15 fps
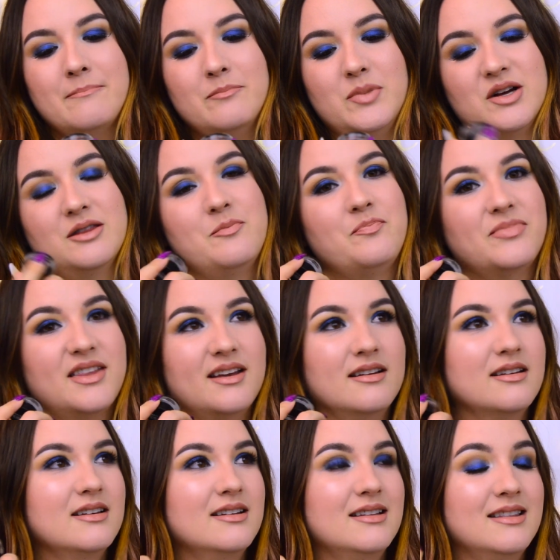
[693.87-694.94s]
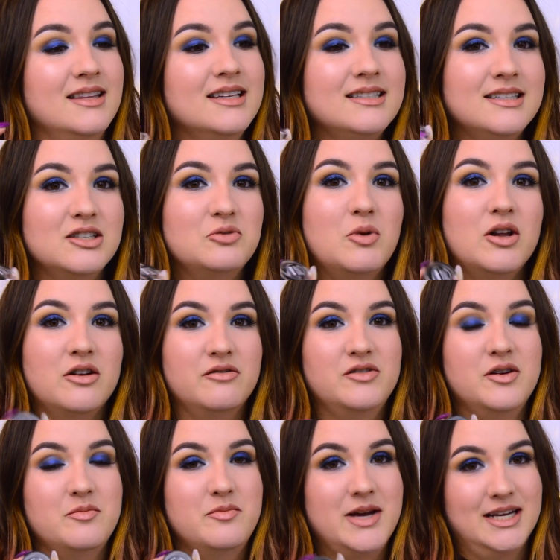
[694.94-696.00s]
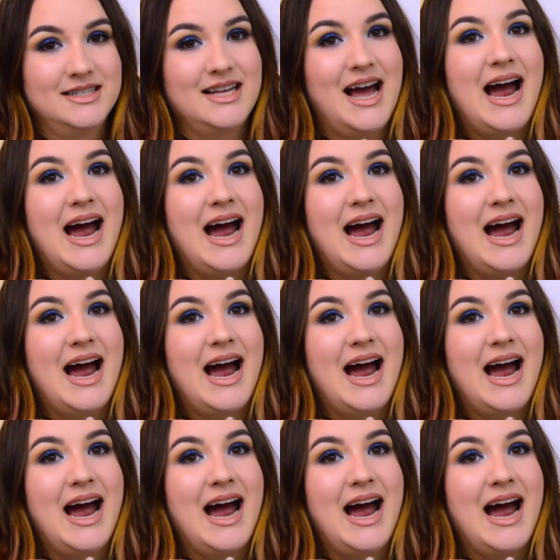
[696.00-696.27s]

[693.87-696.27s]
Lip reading: but this is one of the best.